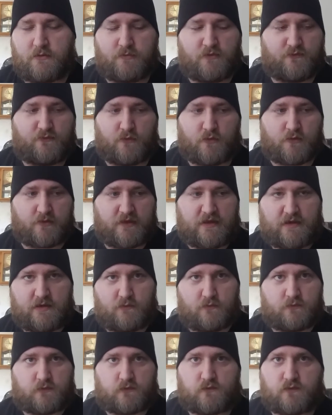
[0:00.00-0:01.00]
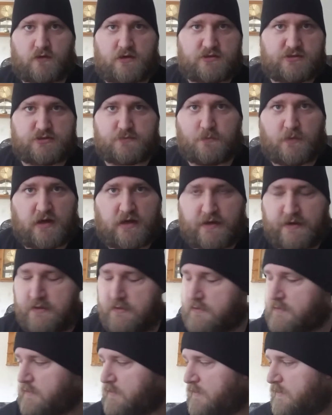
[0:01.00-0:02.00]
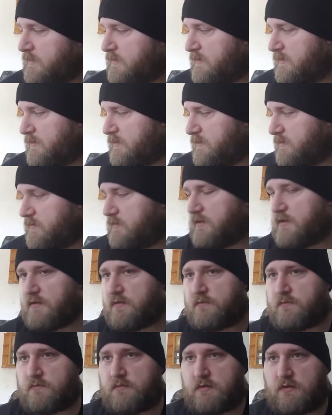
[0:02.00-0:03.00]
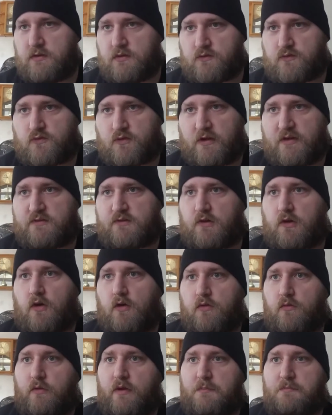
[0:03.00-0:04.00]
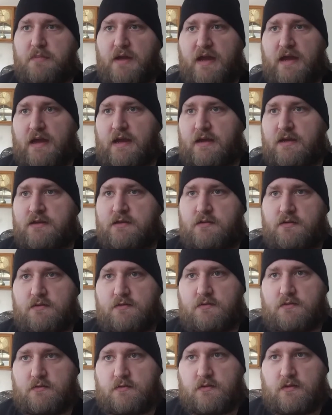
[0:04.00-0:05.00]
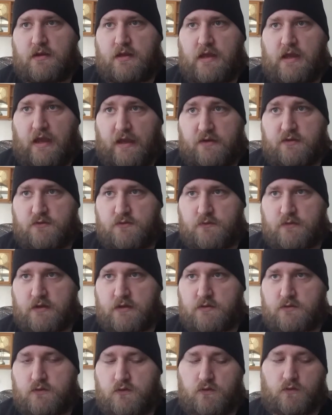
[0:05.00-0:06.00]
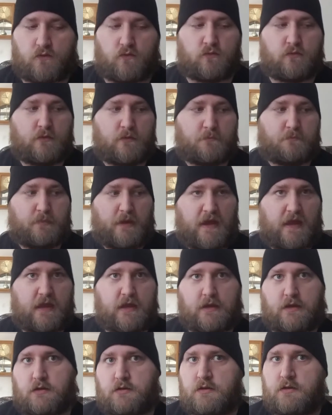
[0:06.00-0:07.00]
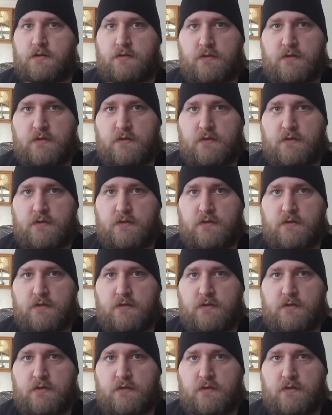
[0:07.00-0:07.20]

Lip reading: Before then it was trench mind. You trace it all the way back and you get to pain.